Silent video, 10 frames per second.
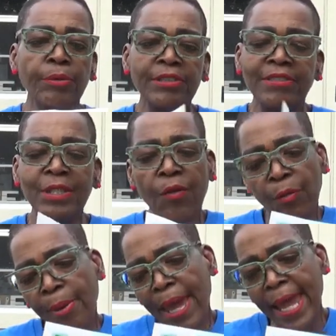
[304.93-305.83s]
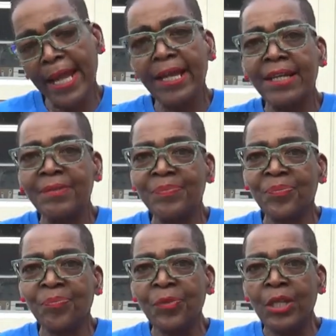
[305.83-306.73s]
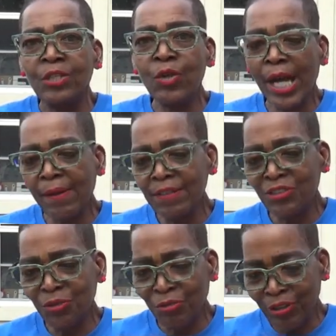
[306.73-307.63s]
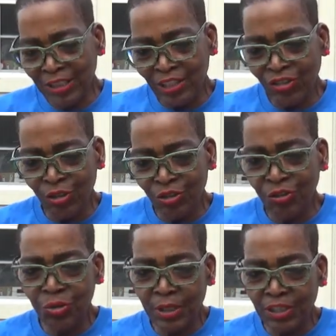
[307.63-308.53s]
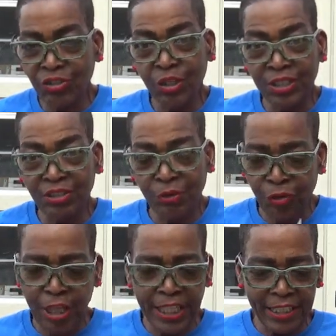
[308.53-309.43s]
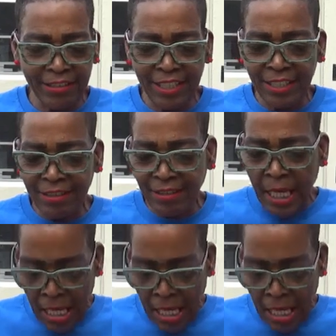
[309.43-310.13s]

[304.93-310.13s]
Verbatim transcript: And see on the back, you have the different, they, shows you, they show you the different lenses.